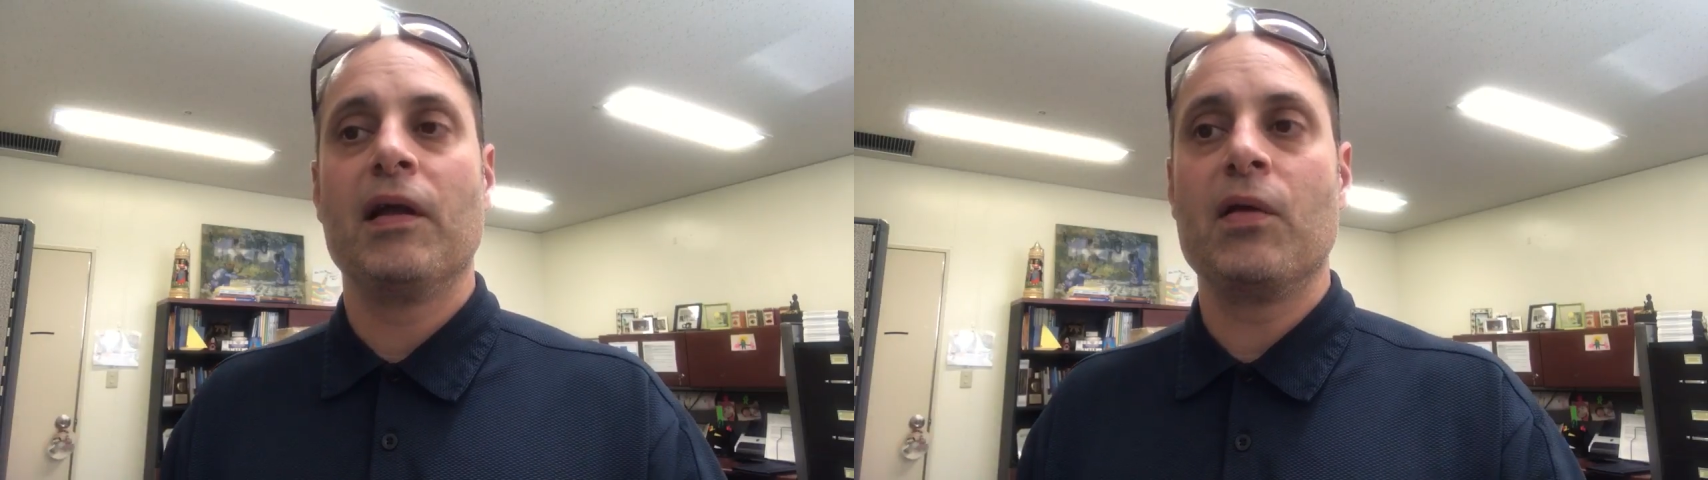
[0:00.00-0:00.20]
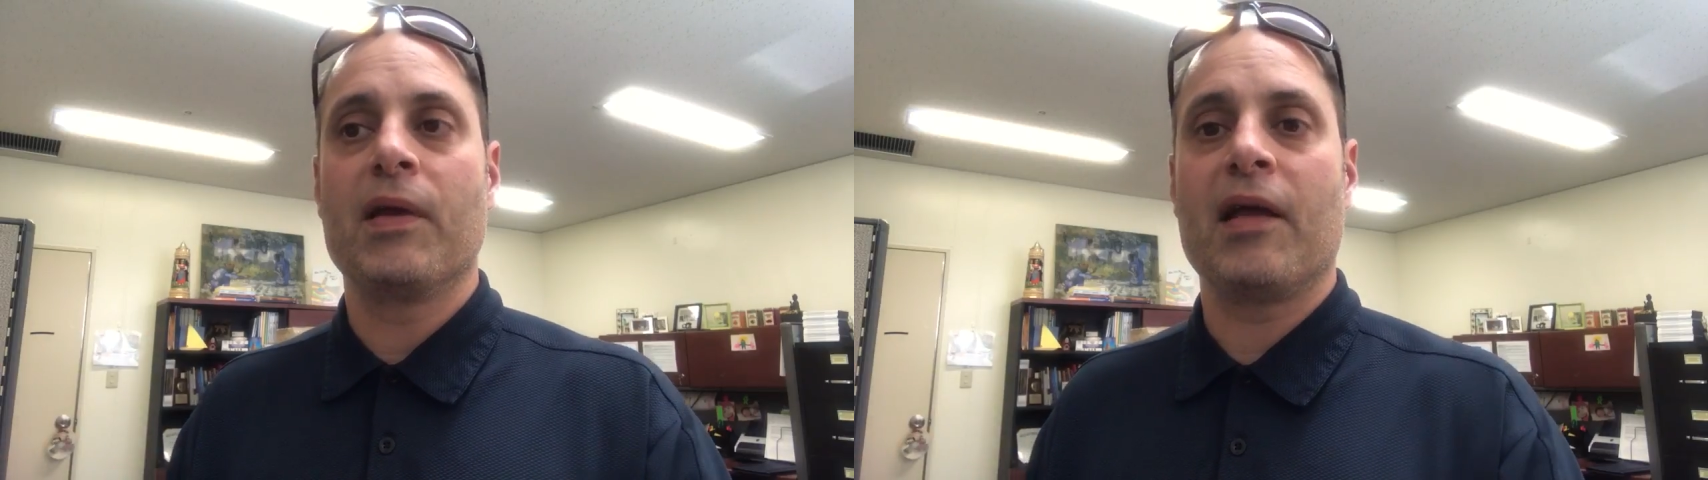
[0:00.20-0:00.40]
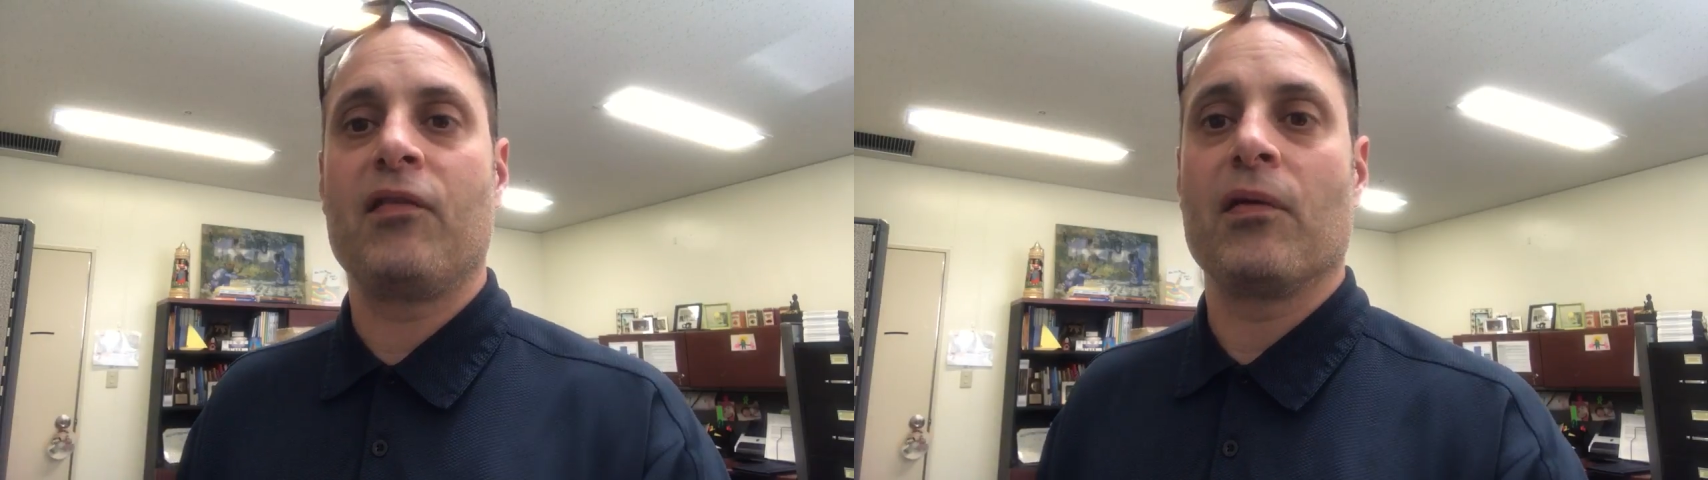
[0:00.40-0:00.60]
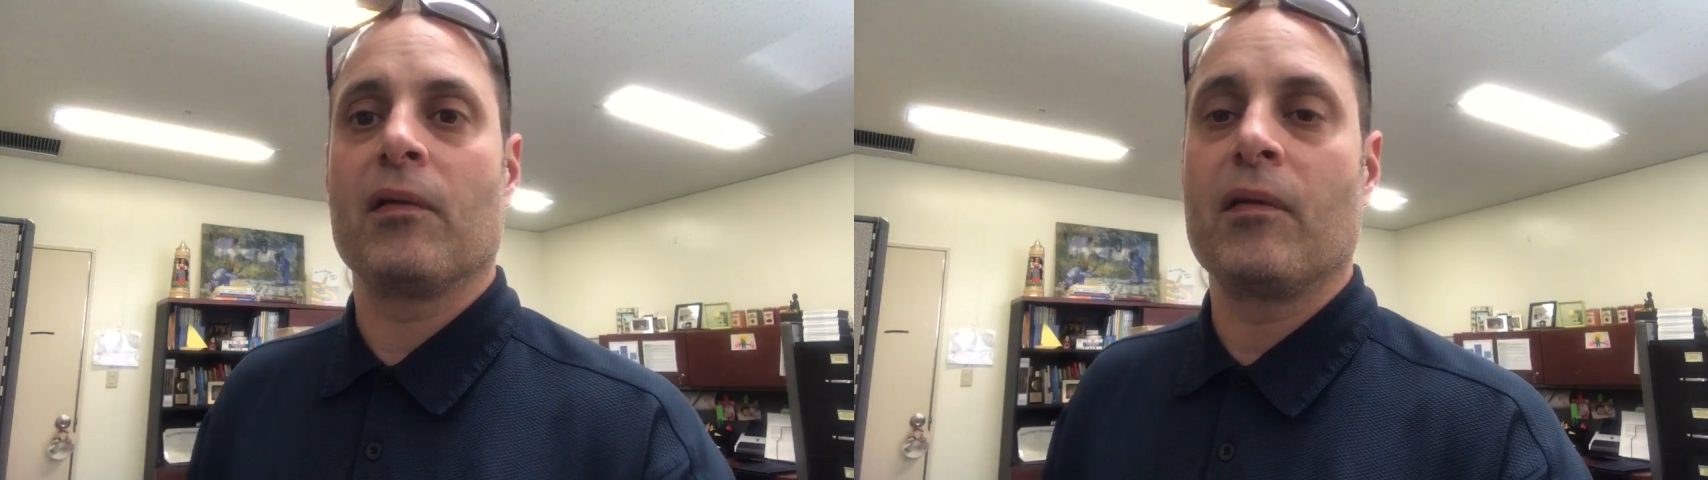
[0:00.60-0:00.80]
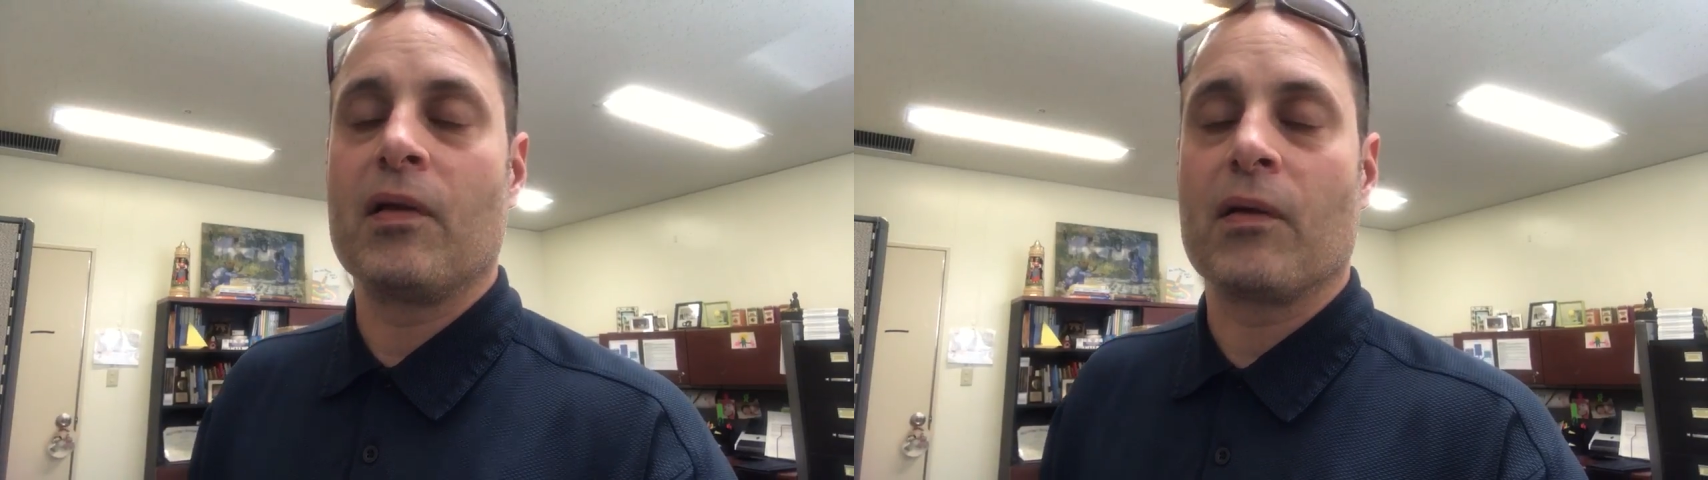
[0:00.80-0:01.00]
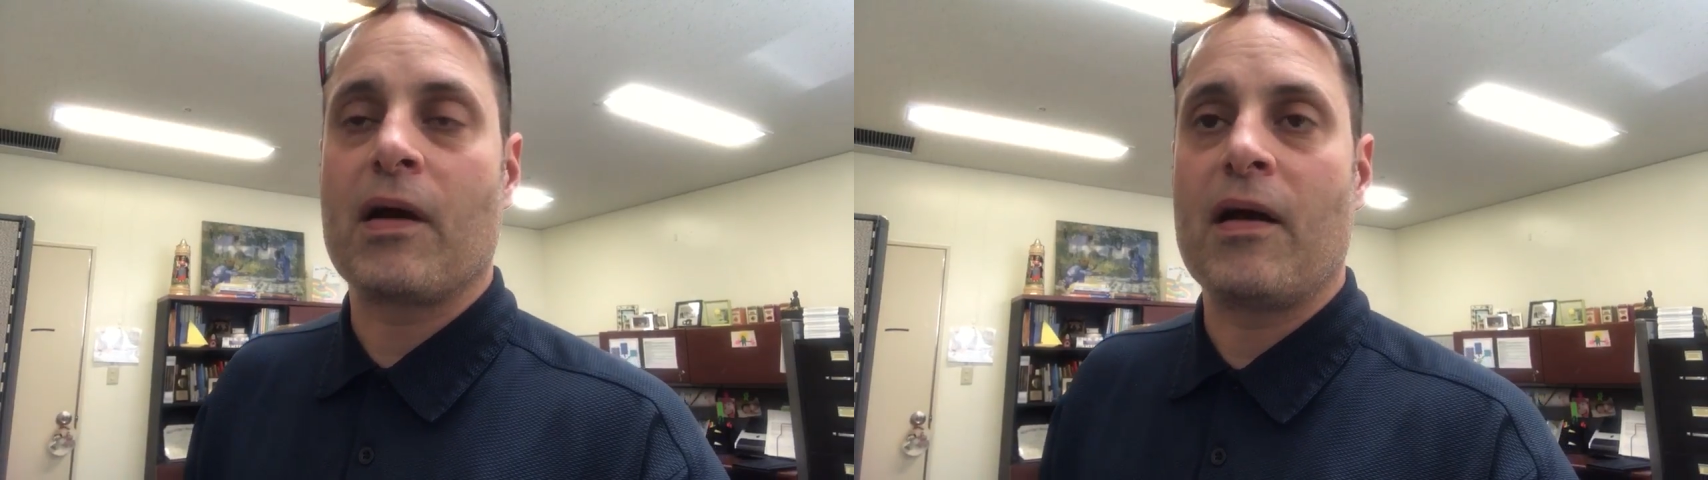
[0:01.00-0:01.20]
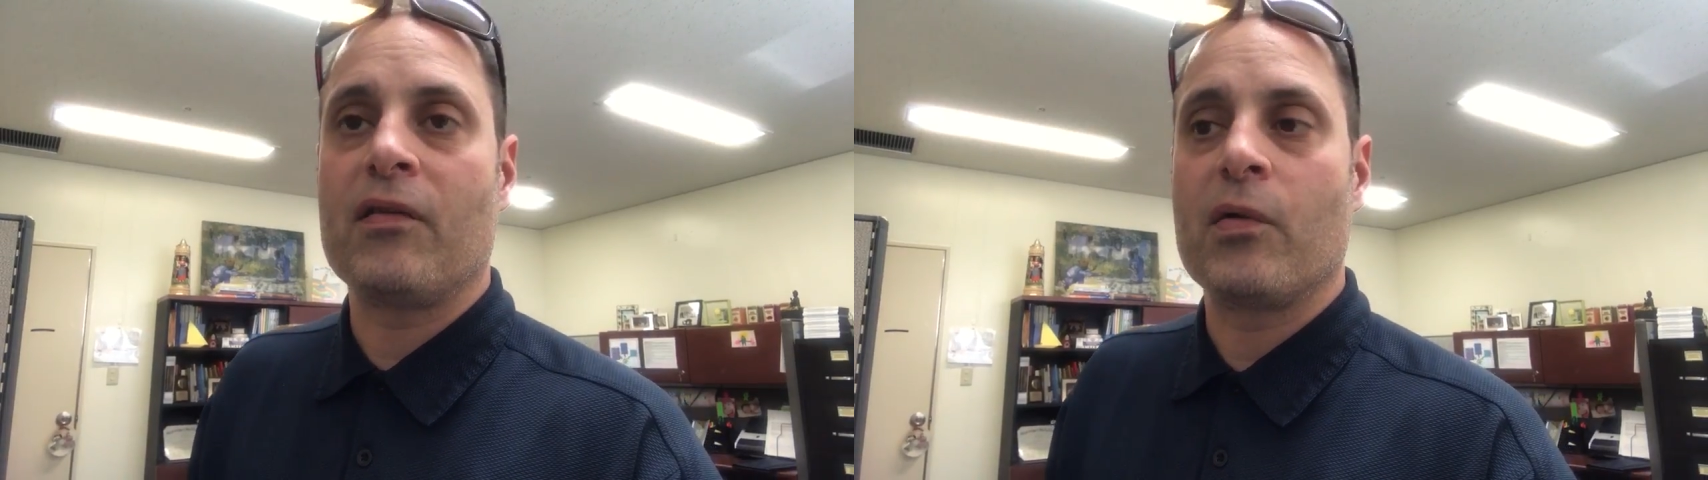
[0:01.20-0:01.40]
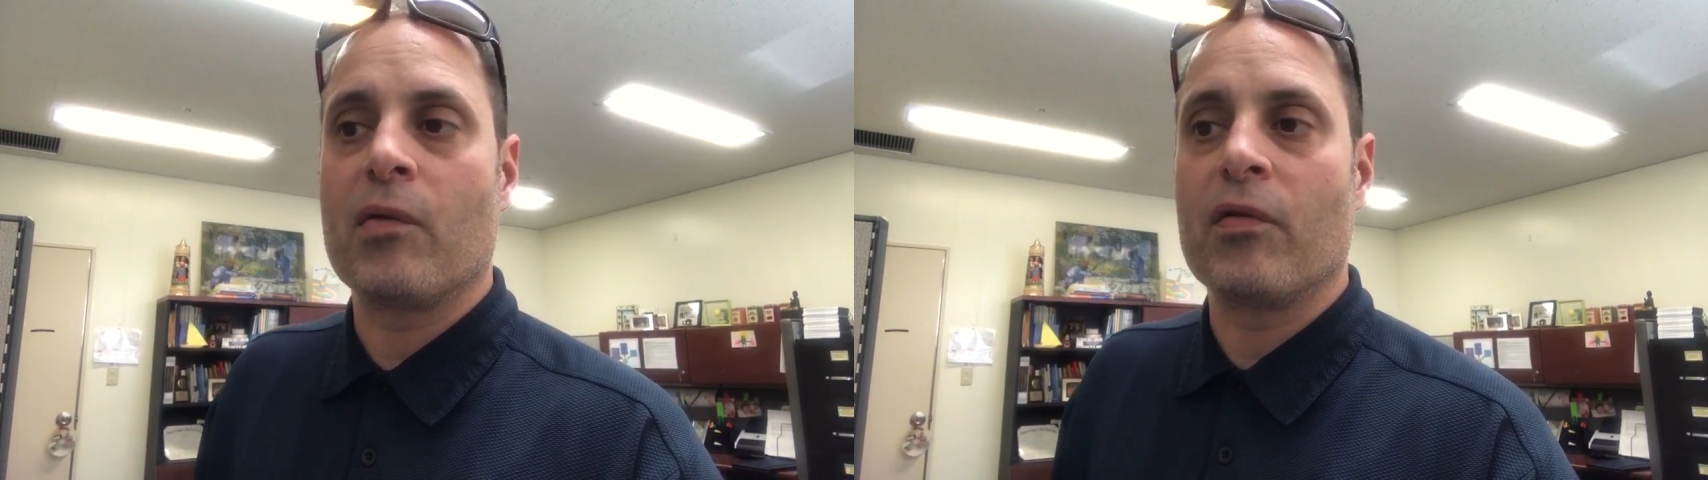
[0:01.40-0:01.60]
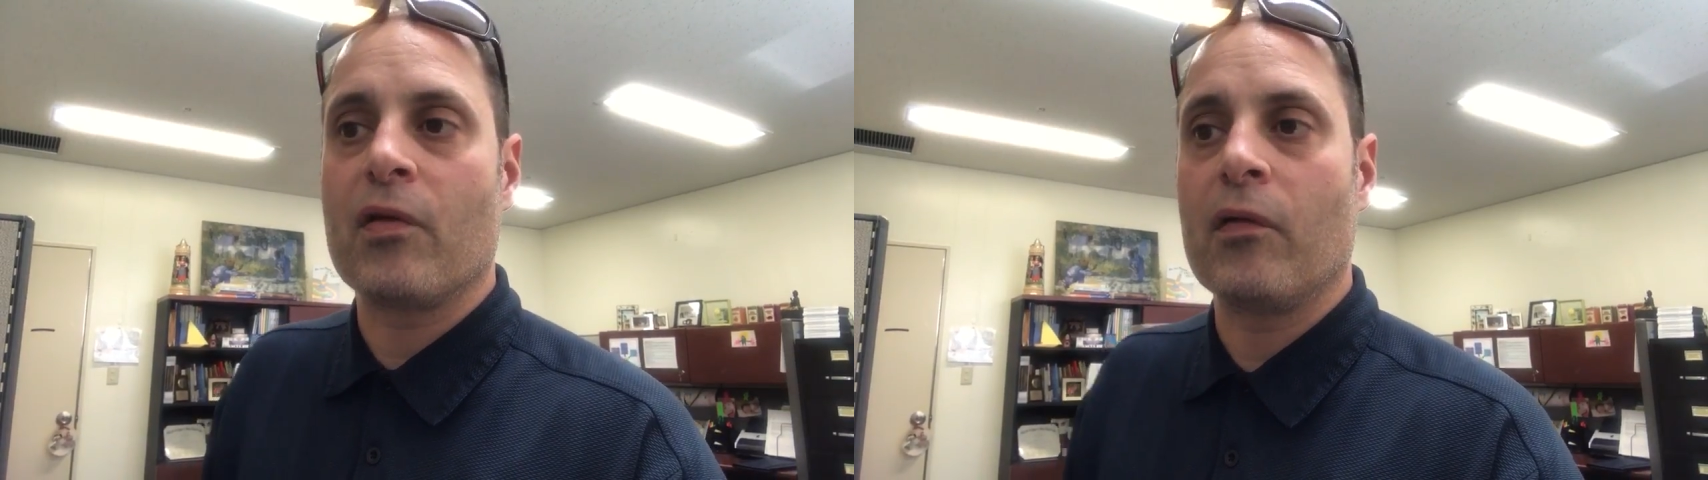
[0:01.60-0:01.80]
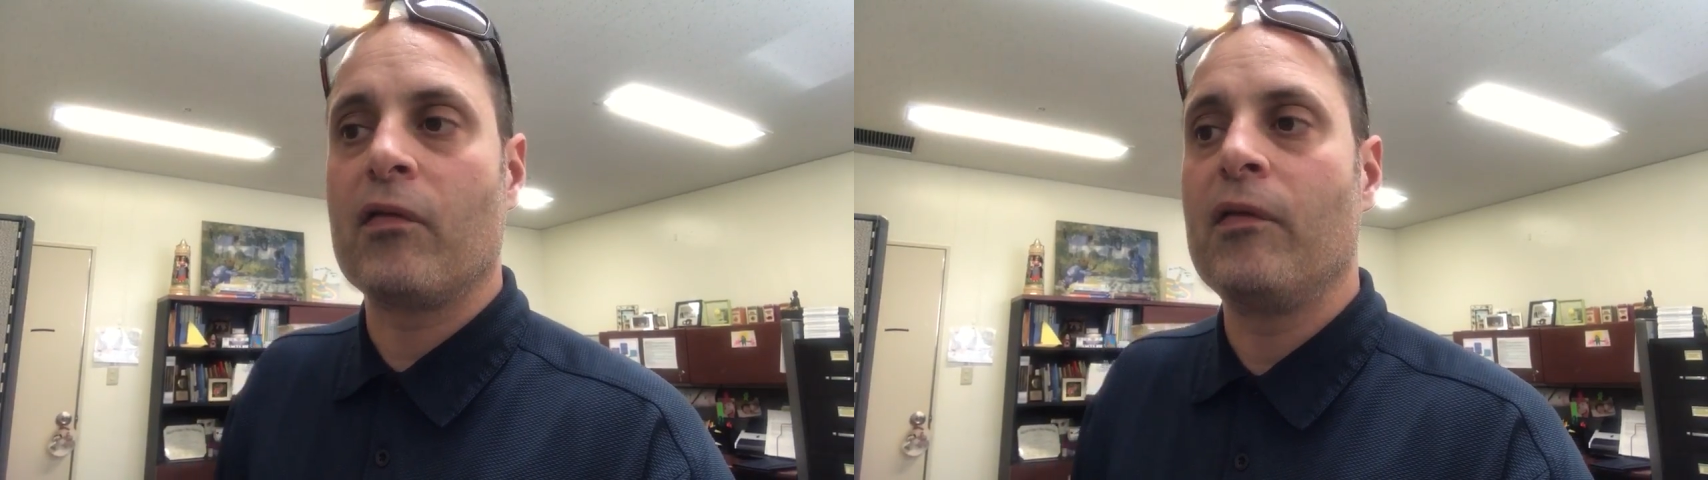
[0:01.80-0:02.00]
you get your chi-square
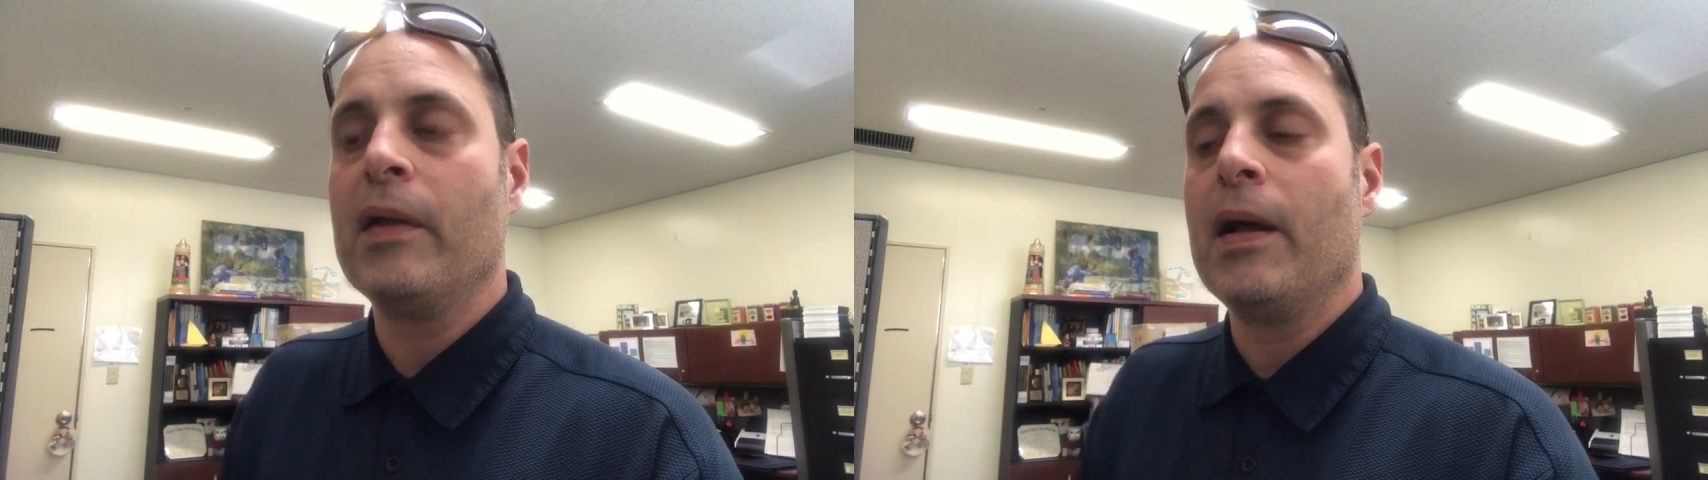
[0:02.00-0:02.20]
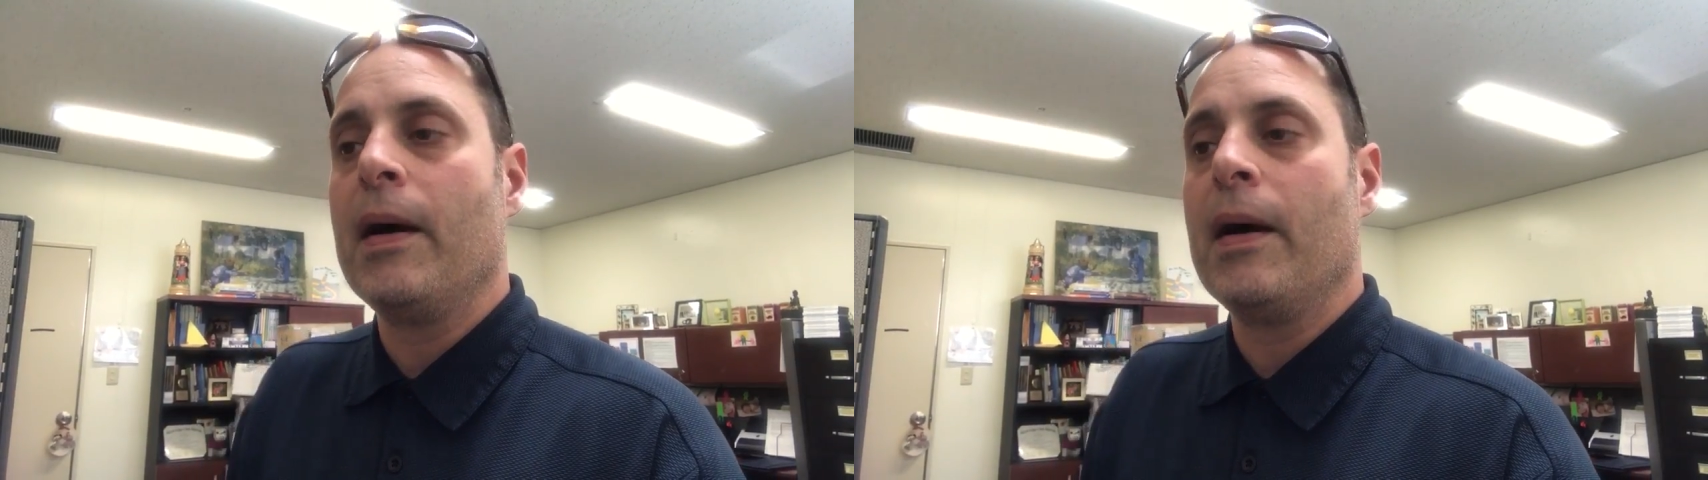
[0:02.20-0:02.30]
results.